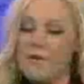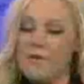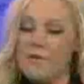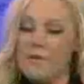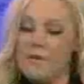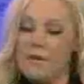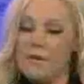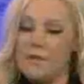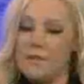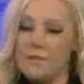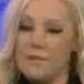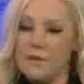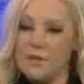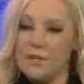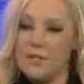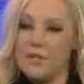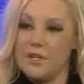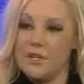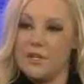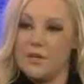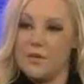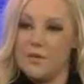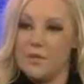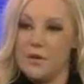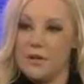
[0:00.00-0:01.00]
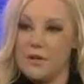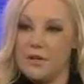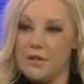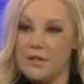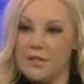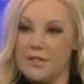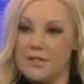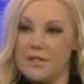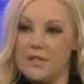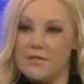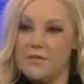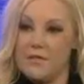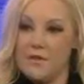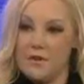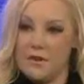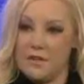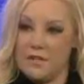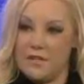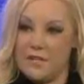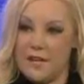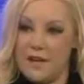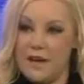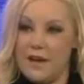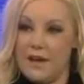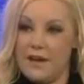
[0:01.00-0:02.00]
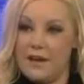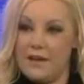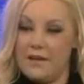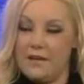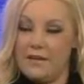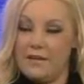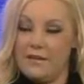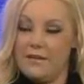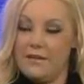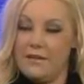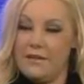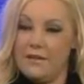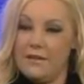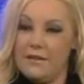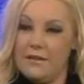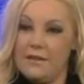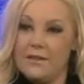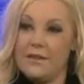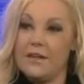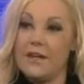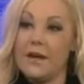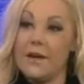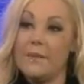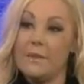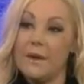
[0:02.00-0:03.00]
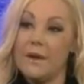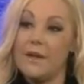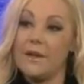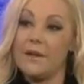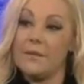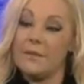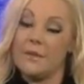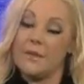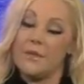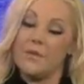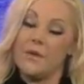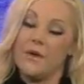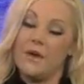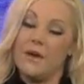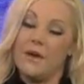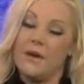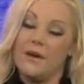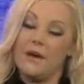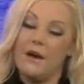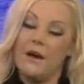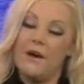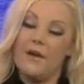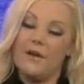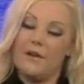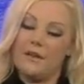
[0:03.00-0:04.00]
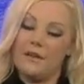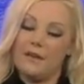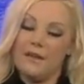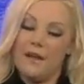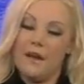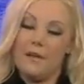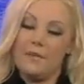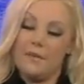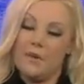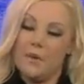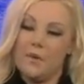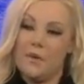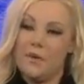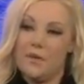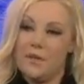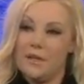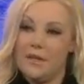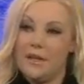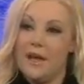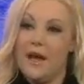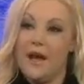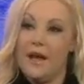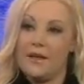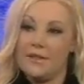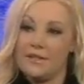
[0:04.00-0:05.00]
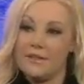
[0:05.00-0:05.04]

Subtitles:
his wife was mentioned was the first day that I met him and that we hung out, and I'm the one